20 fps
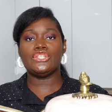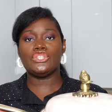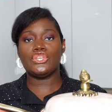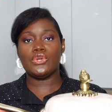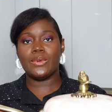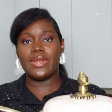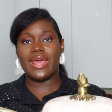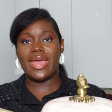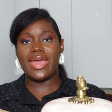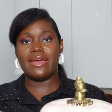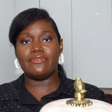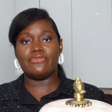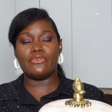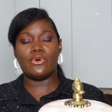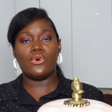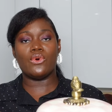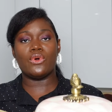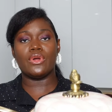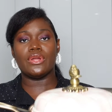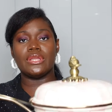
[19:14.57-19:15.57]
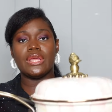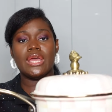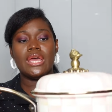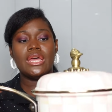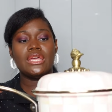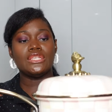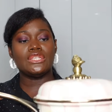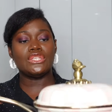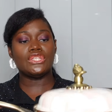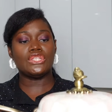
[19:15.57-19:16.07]
2.5-quart
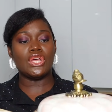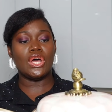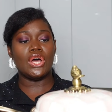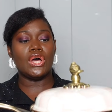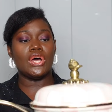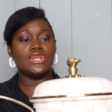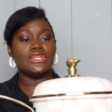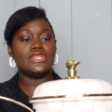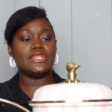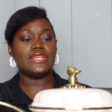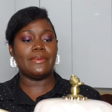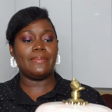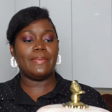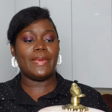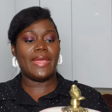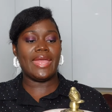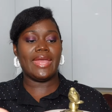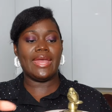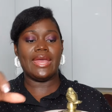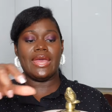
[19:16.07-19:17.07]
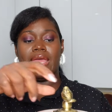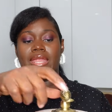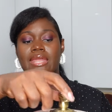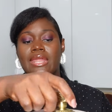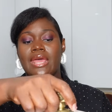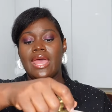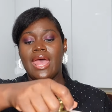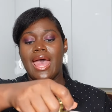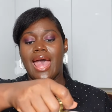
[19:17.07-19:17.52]
sauce pan.